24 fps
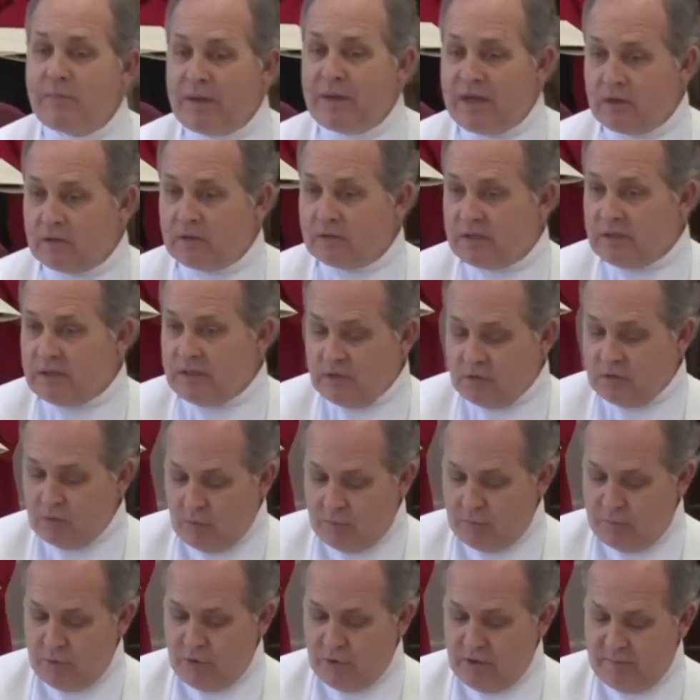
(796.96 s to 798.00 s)
penalties were
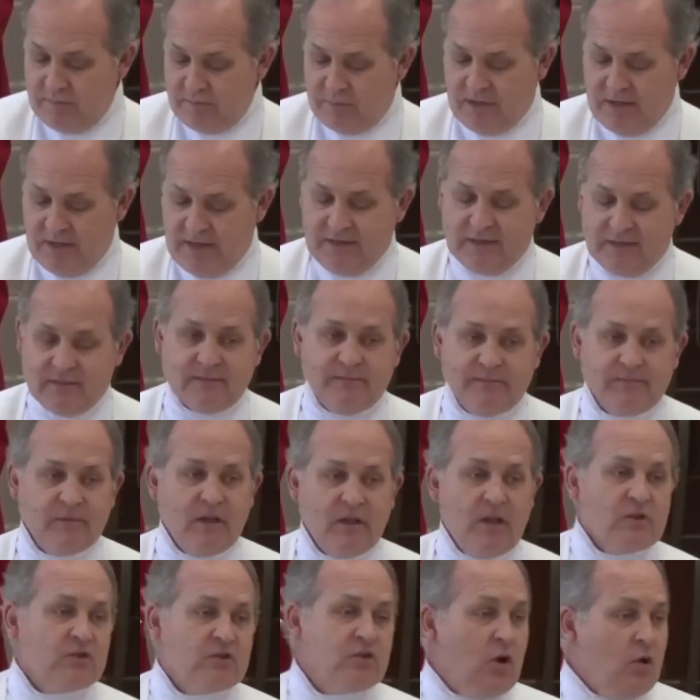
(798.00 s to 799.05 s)
put in place.
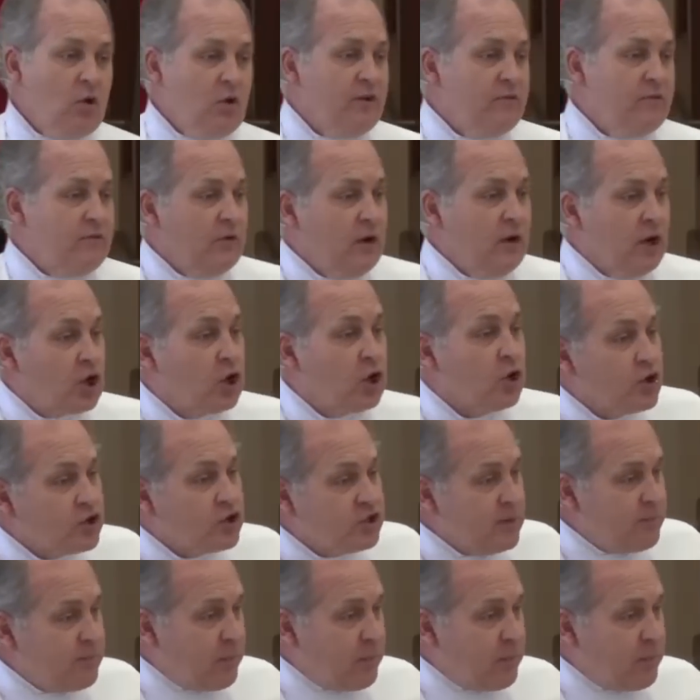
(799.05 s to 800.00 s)
So if a clergy